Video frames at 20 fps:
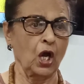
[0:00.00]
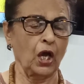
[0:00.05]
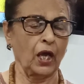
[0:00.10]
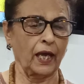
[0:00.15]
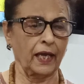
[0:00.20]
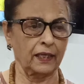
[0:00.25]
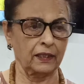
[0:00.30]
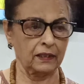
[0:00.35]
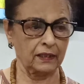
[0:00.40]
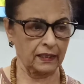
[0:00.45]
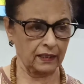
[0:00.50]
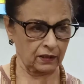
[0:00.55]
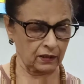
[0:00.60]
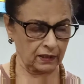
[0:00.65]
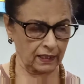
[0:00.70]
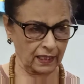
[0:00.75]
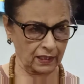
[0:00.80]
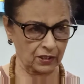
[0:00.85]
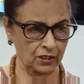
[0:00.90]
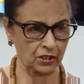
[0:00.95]
and
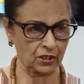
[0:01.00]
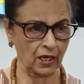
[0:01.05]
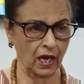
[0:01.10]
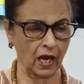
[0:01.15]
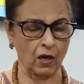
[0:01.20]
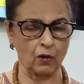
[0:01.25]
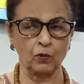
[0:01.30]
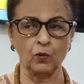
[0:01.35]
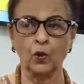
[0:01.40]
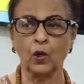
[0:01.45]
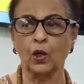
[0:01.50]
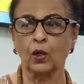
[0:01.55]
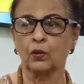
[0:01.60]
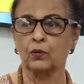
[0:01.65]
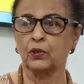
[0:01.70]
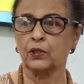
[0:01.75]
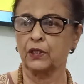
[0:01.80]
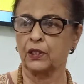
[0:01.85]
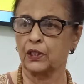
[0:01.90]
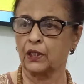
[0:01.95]
that is how
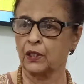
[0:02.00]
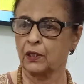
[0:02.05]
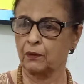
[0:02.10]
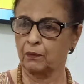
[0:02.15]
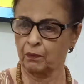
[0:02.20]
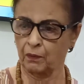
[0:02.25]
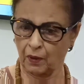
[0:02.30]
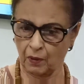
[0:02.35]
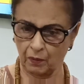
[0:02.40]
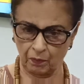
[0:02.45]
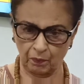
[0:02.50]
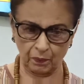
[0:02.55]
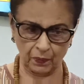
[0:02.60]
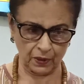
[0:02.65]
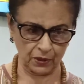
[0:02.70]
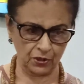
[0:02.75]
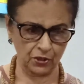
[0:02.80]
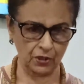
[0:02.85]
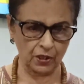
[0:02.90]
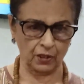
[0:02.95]
the
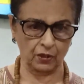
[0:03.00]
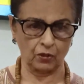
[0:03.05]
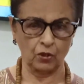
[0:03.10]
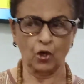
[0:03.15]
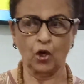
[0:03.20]
person